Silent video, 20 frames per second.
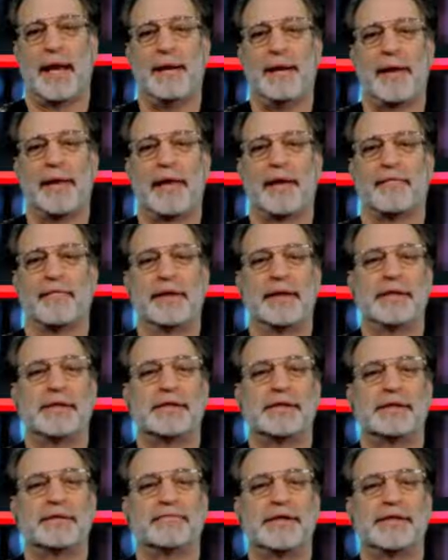they
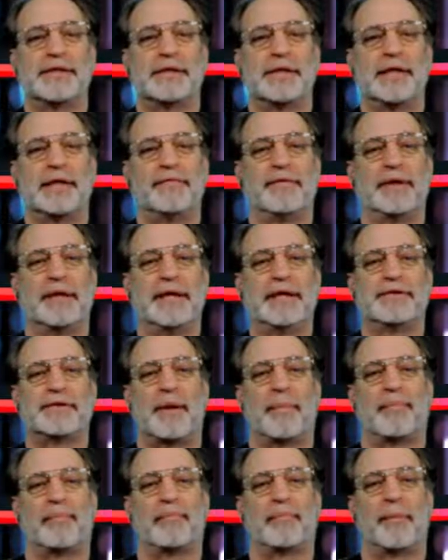recently released a
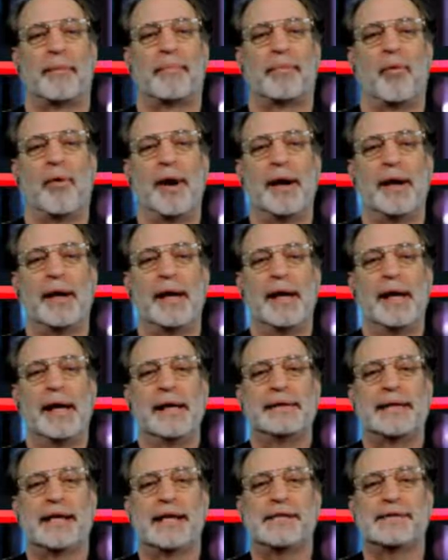report
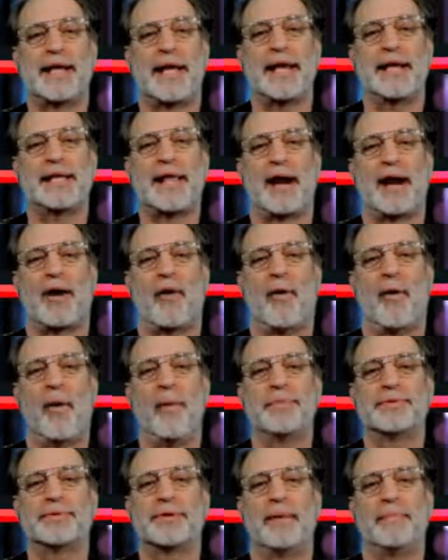that stated that
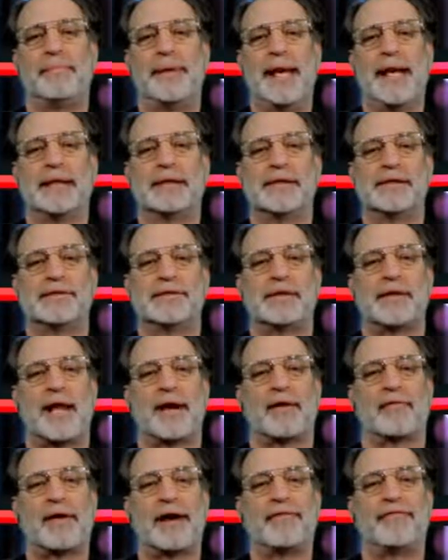homes are being listed at a
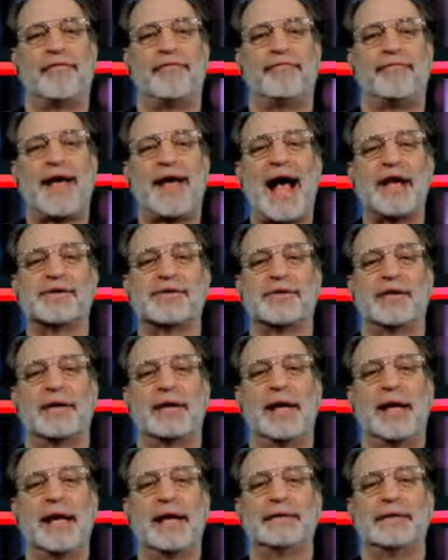rate faster
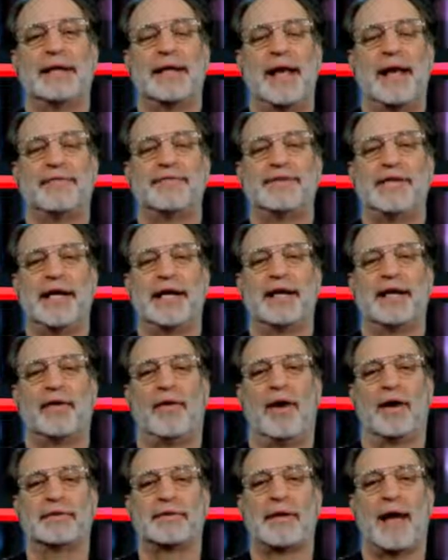than they have seen in a
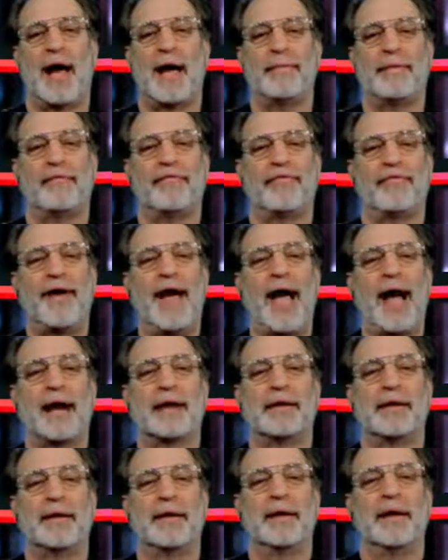long time. In fact,
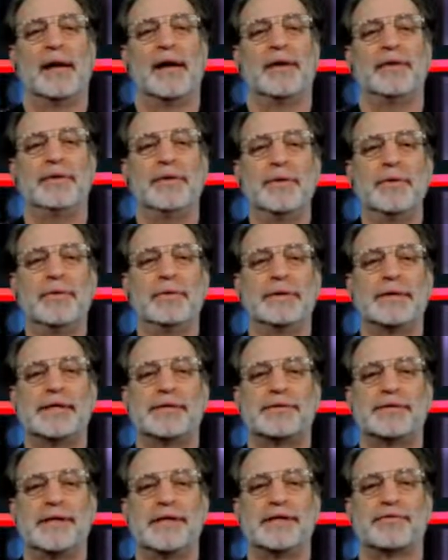new
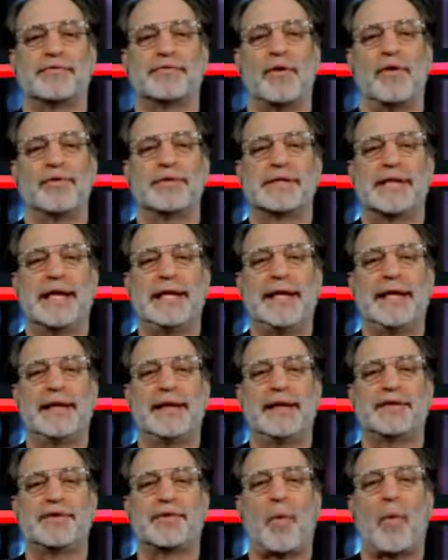listings rose nearly
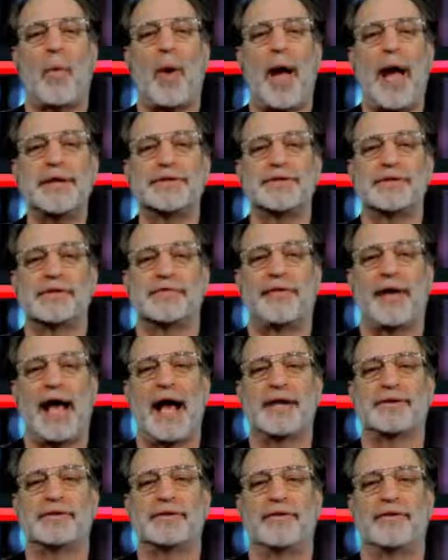twice as
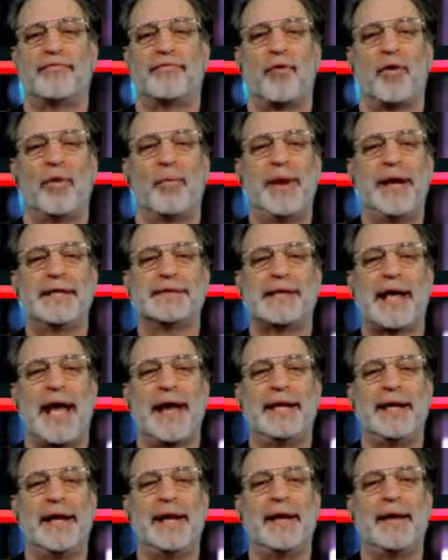fast in the 4 weeks
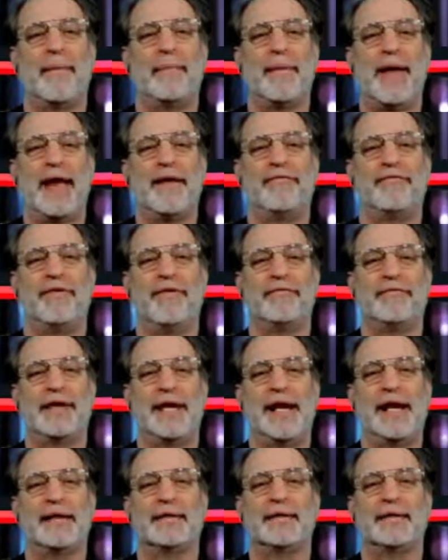ending May 15th